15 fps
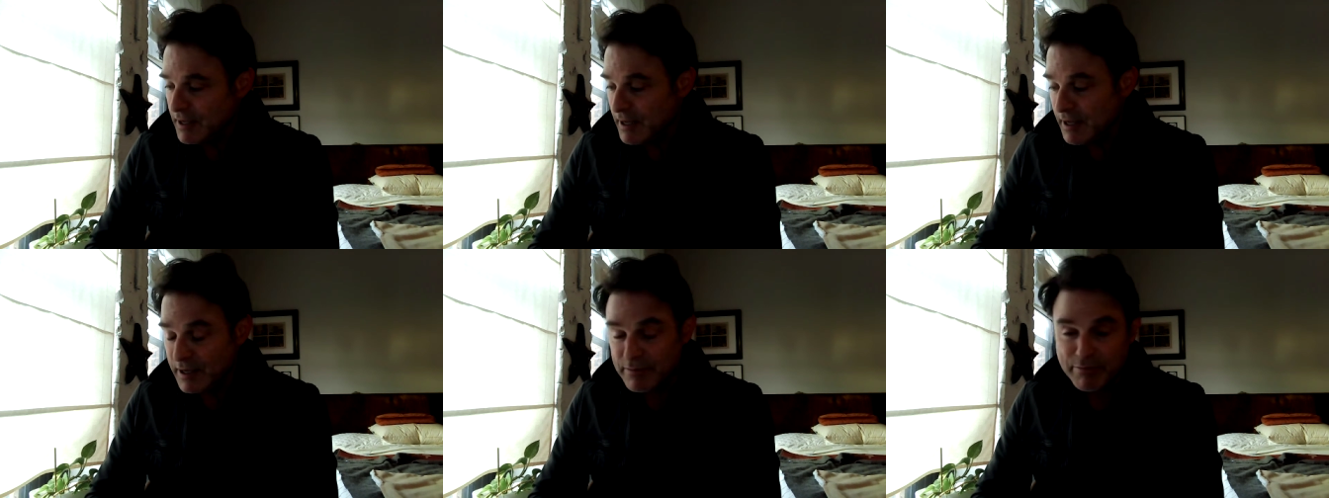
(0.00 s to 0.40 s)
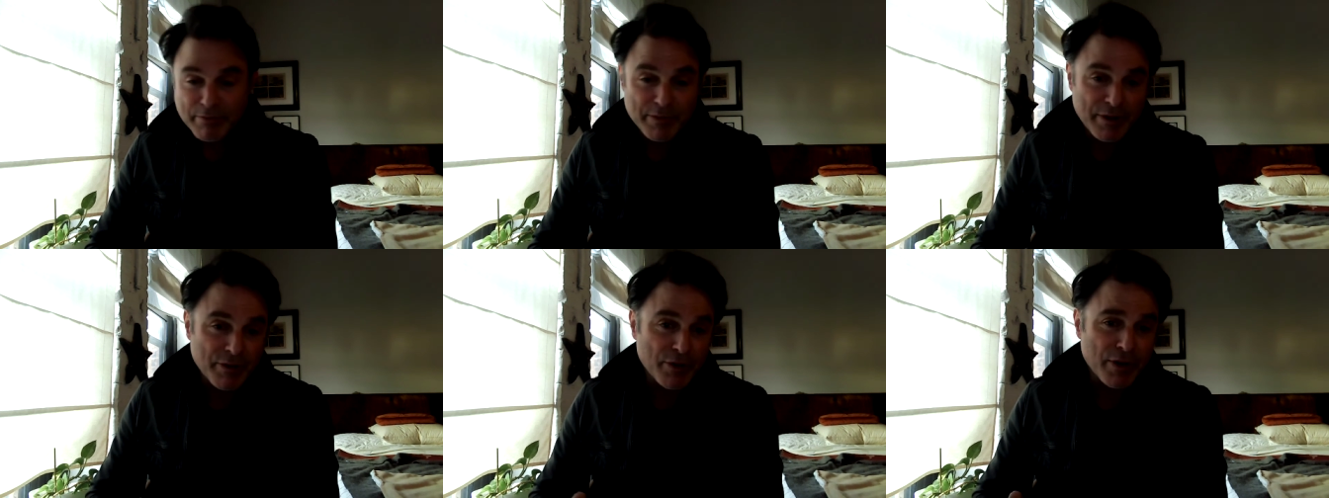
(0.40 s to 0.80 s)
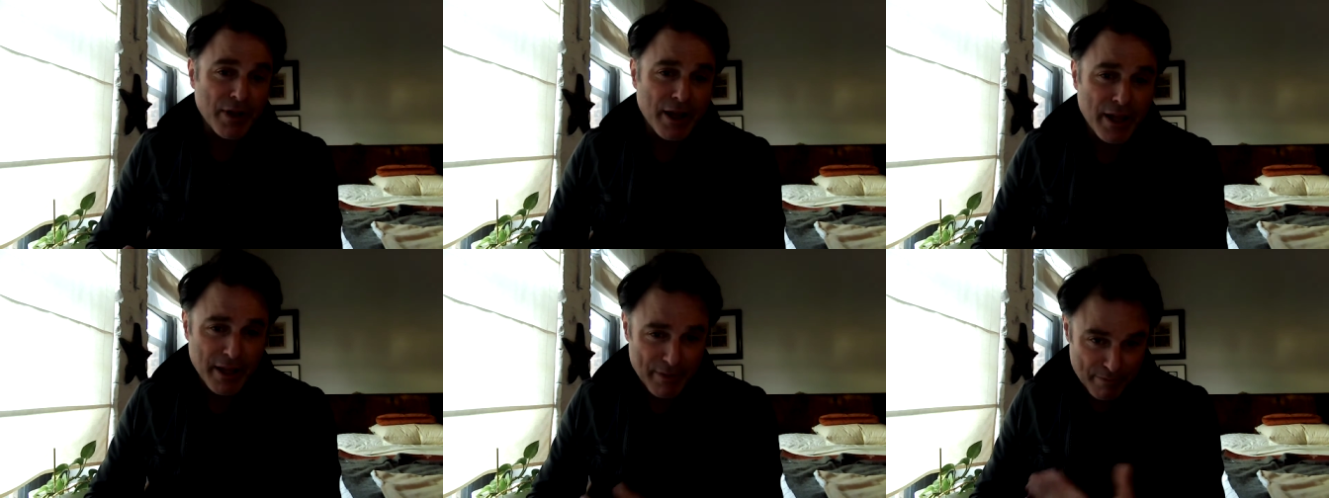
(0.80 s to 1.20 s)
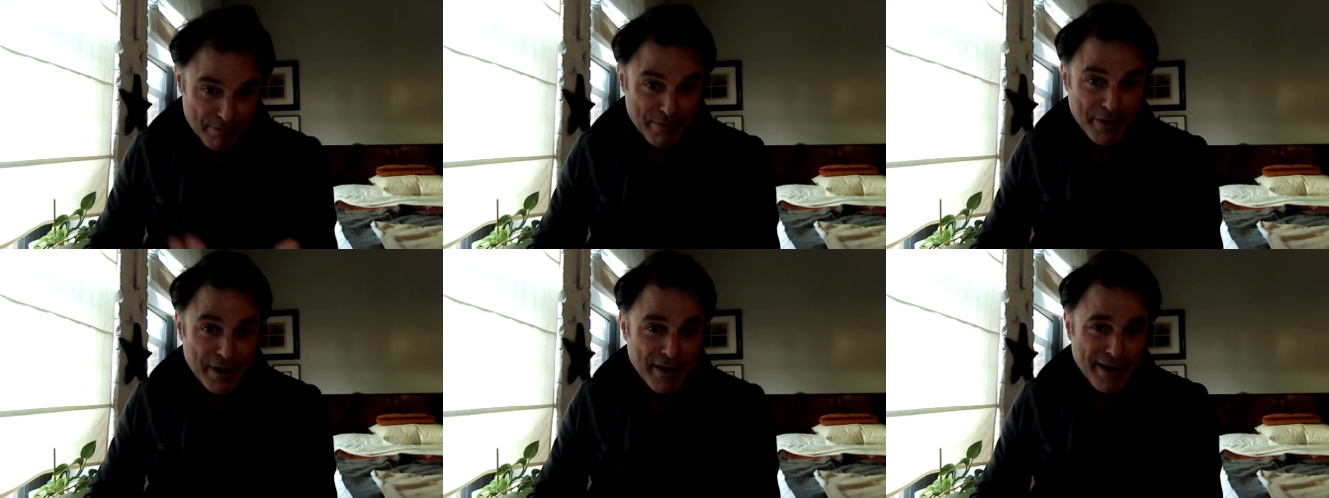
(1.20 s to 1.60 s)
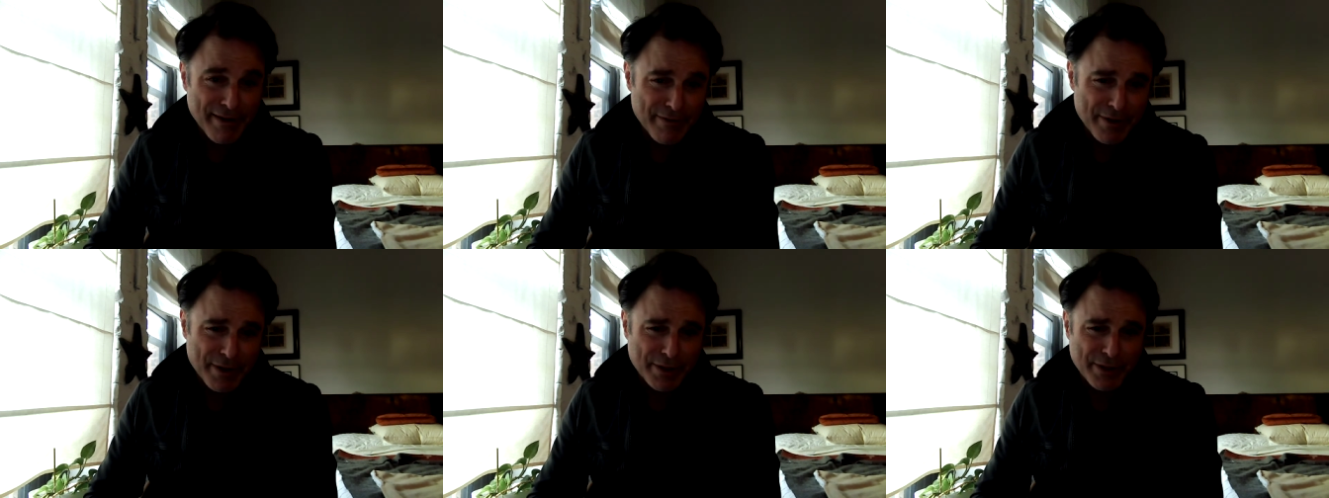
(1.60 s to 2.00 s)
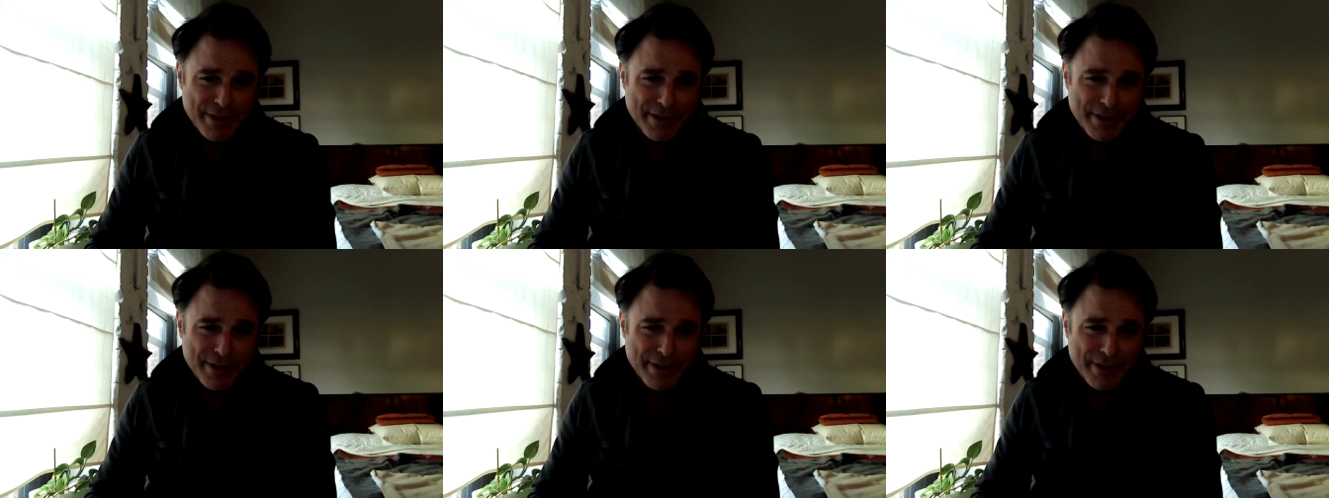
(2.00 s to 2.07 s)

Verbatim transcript: and if you're lucky, the kind of things